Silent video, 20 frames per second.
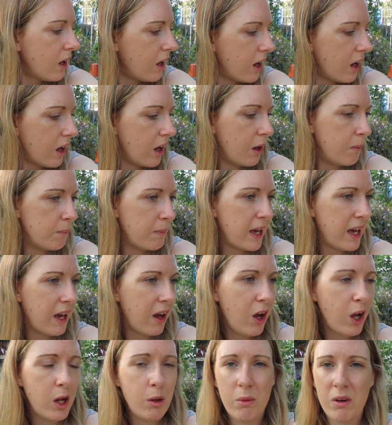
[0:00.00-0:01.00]
um, at
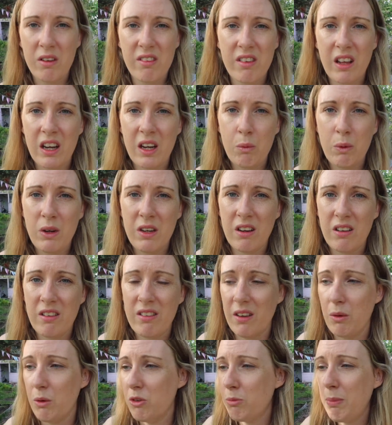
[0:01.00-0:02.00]
home on a sunny
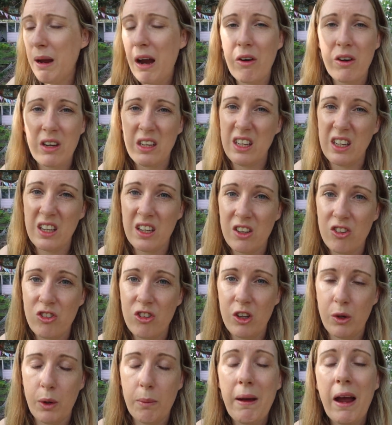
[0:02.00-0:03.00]
windowsill, which apparently you can
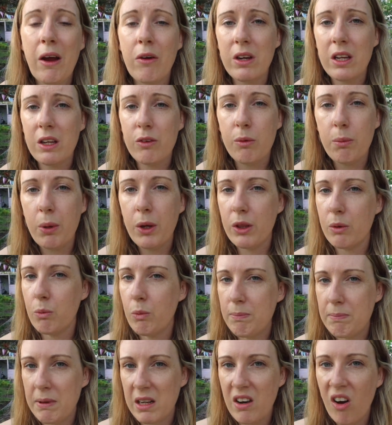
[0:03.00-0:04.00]
do. Apparently if you put them
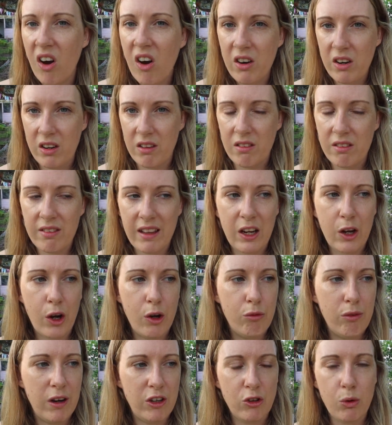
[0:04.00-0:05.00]
with bananas, they go
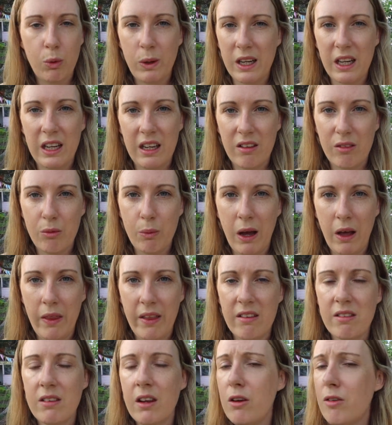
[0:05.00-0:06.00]
red quickly as well.
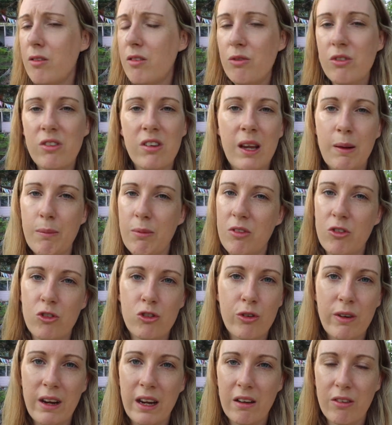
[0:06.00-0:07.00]
There's loads of tips and
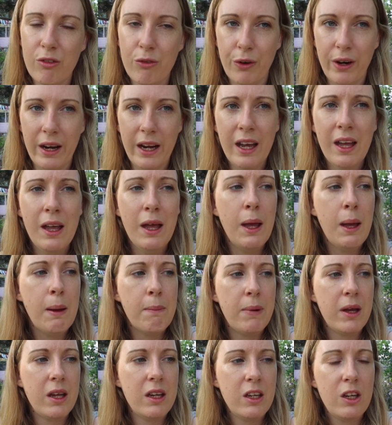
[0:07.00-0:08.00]
tricks for it,
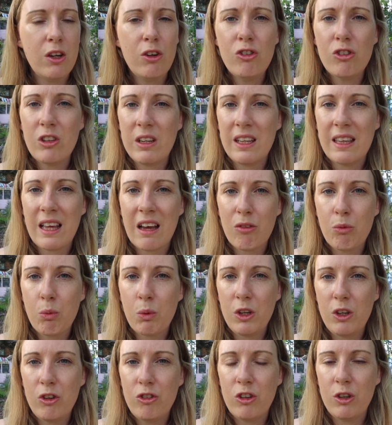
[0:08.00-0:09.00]
but usually that's
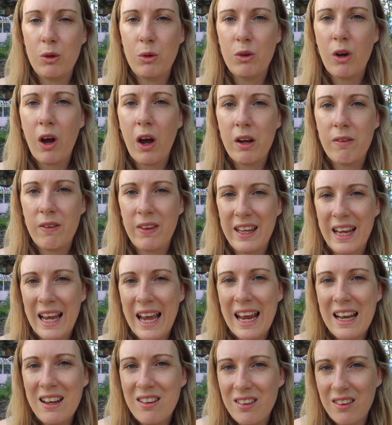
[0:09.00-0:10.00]
what you do kind of at the
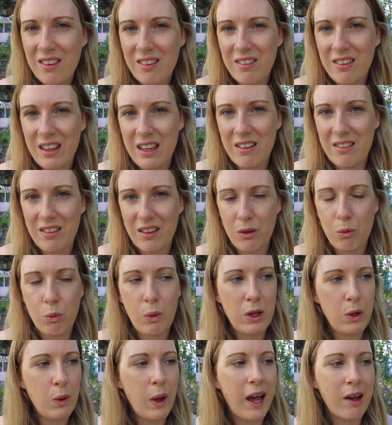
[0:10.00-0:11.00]
end of the season
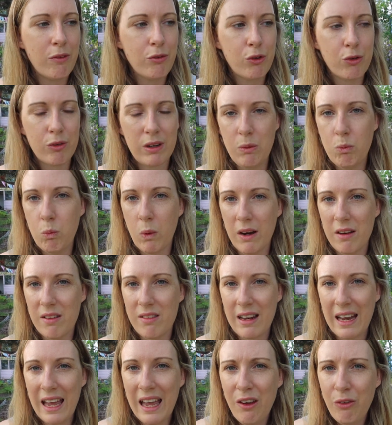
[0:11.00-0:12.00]
when you have green
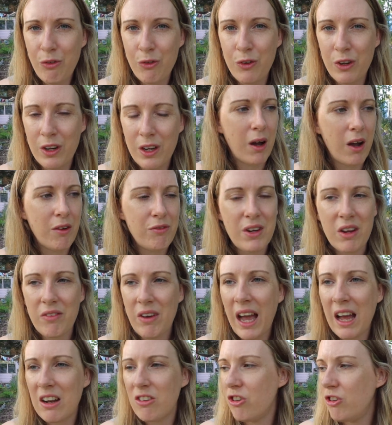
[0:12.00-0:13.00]
ones left. I've never
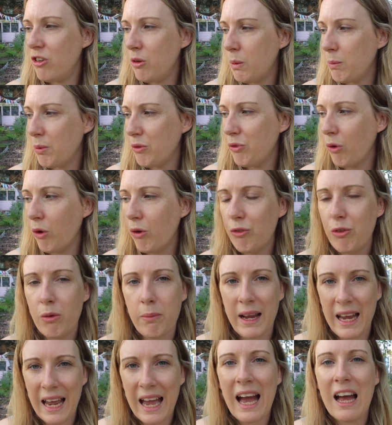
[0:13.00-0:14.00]
had to do it before for
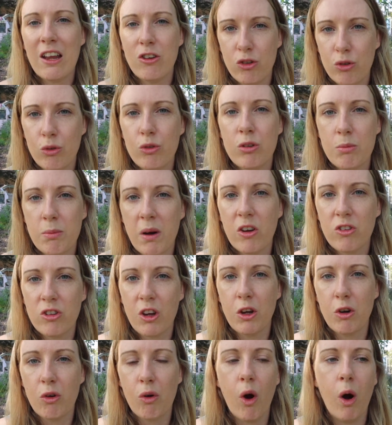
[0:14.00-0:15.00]
my actual
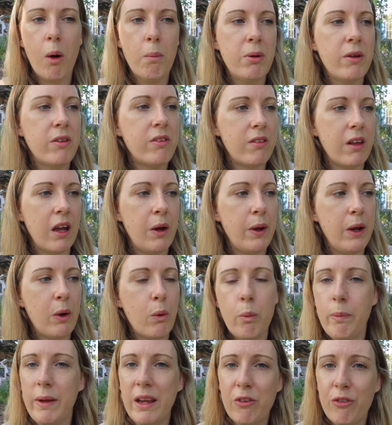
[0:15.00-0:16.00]
tomato crop, so it will
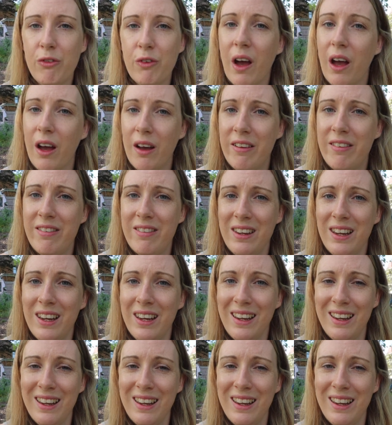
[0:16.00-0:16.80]
be a first.